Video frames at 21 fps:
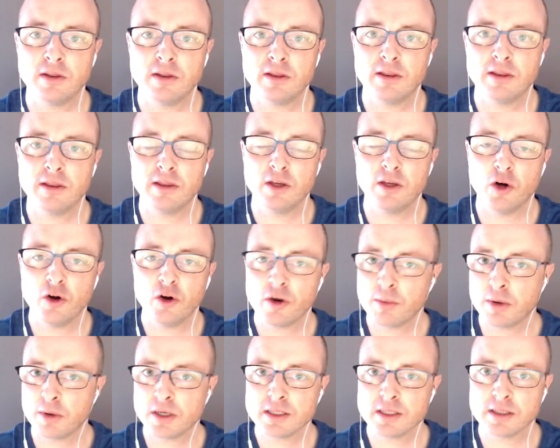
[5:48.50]
the other
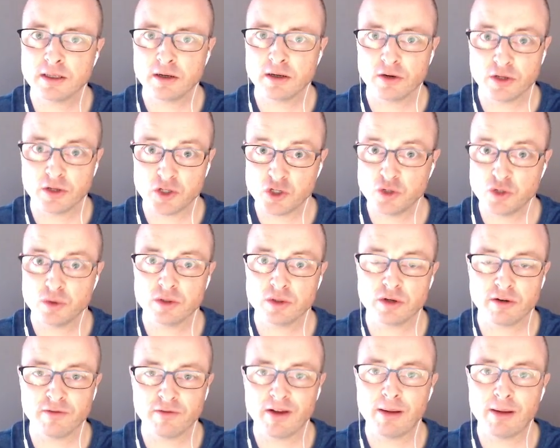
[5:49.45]
person or the student
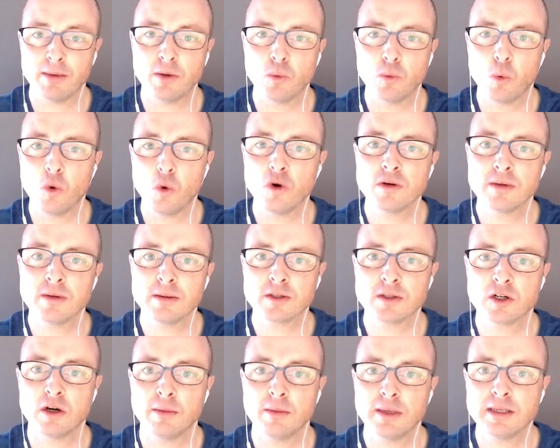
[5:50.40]
or the family won't be able to
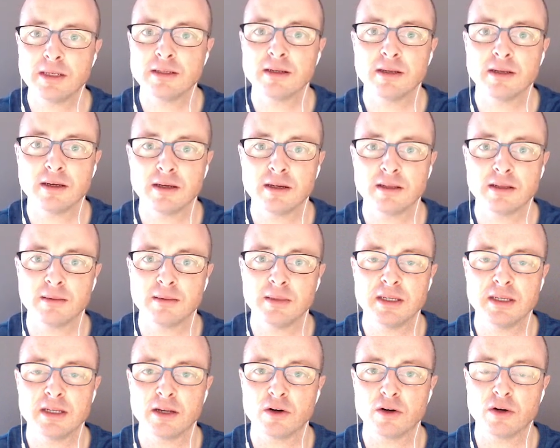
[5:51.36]
come into the
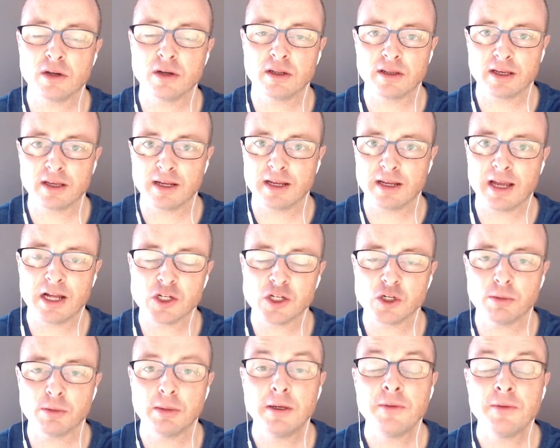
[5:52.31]
meeting or the kind of catch
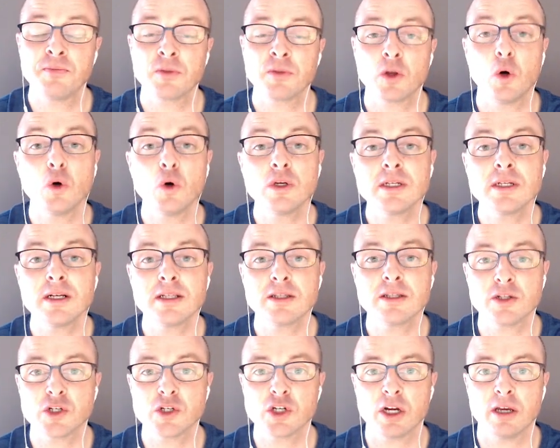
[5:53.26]
up until
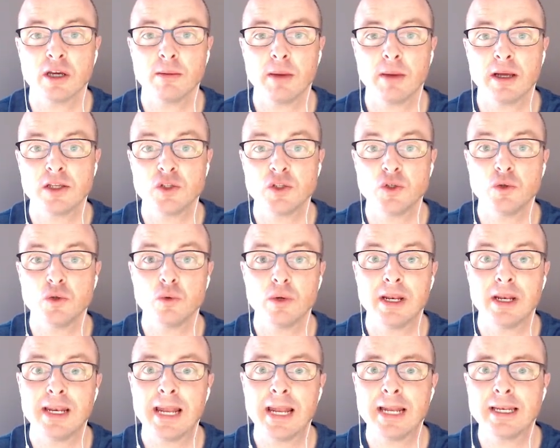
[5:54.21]
such time as you
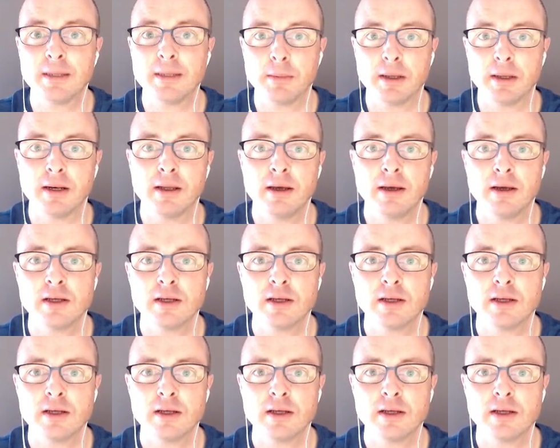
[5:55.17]
let them in.